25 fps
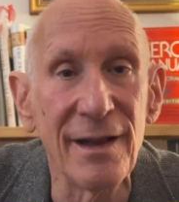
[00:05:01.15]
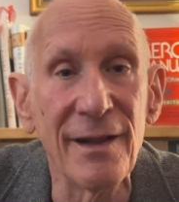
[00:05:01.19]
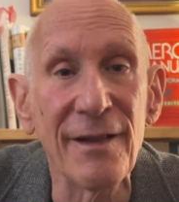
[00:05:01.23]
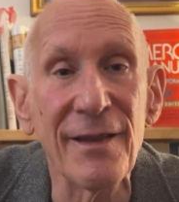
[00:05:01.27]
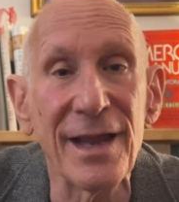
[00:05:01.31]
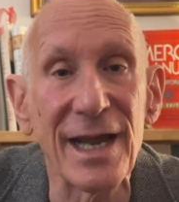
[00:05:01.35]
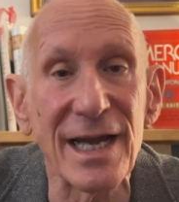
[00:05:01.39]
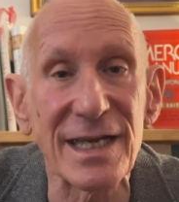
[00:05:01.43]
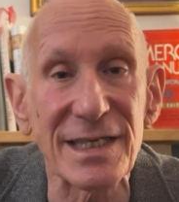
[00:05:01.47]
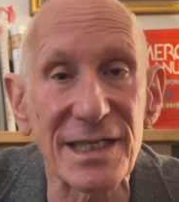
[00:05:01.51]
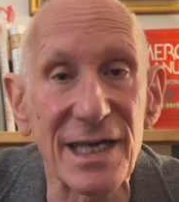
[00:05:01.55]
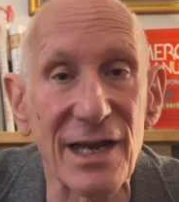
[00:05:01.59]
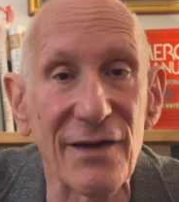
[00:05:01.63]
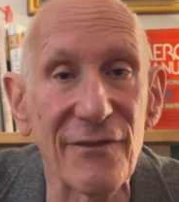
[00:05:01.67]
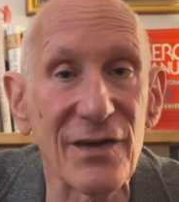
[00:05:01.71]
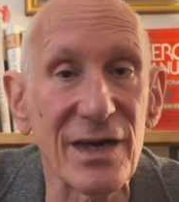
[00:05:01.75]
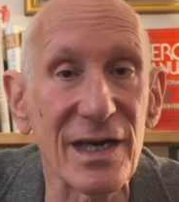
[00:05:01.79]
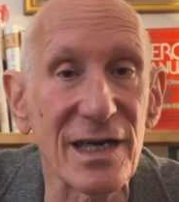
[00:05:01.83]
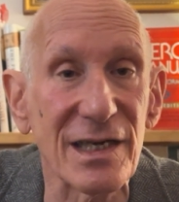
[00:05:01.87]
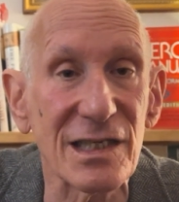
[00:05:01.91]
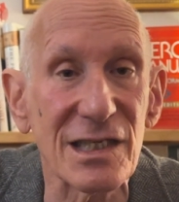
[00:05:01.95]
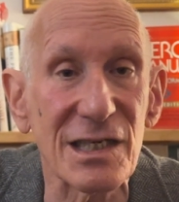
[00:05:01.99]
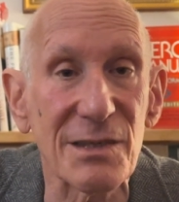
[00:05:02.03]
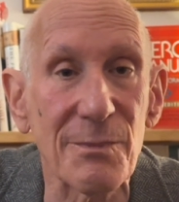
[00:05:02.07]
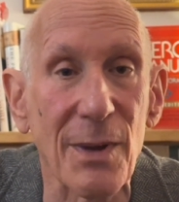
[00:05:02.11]
as
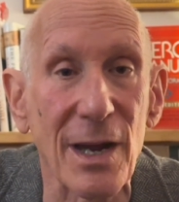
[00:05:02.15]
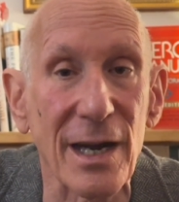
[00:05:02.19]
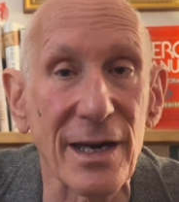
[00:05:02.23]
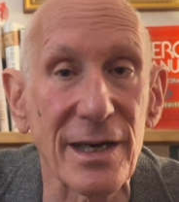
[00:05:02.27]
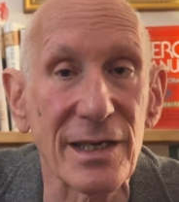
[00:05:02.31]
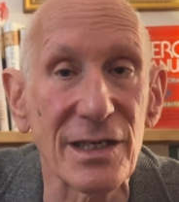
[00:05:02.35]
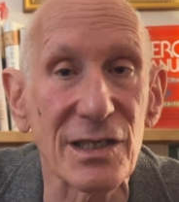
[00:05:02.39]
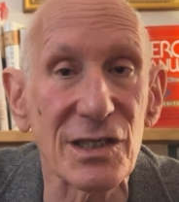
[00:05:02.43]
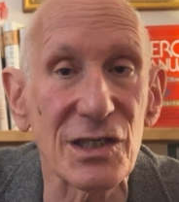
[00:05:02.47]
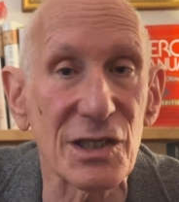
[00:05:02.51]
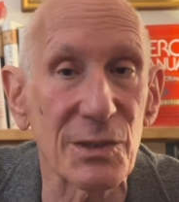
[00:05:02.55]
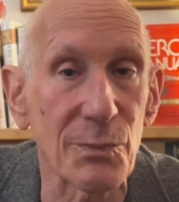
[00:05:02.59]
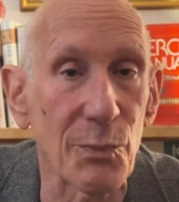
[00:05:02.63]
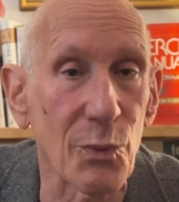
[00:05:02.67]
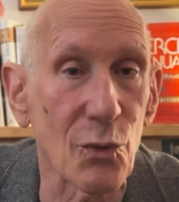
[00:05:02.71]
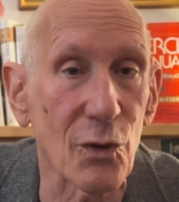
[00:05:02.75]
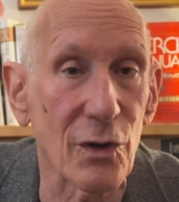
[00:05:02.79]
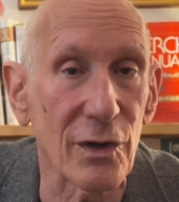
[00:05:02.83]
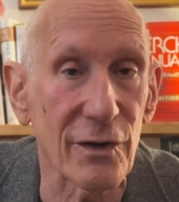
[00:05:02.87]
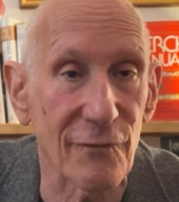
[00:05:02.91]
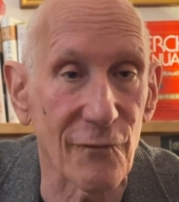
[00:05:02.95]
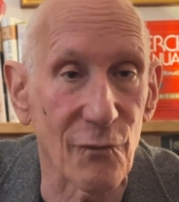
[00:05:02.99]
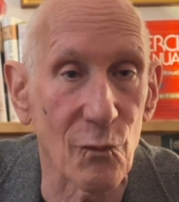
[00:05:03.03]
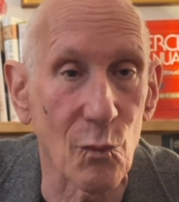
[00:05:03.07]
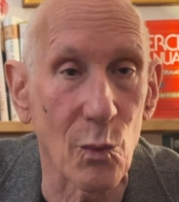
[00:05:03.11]
evidenced by his support
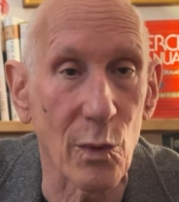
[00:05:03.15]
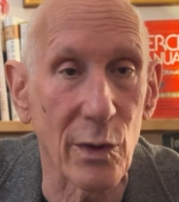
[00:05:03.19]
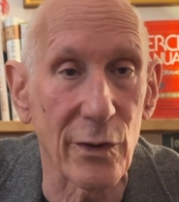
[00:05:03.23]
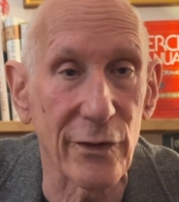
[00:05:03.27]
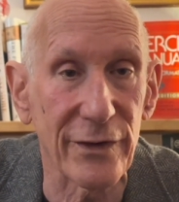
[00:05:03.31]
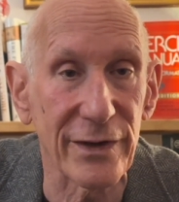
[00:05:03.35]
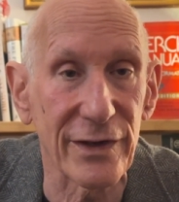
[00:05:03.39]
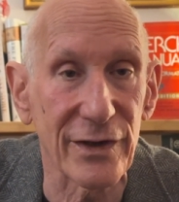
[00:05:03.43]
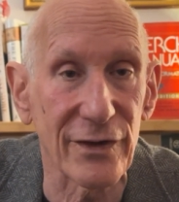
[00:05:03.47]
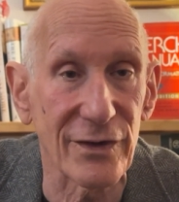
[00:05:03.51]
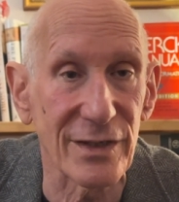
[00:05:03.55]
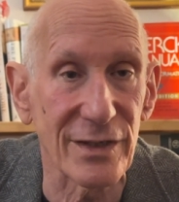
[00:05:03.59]
of Warrior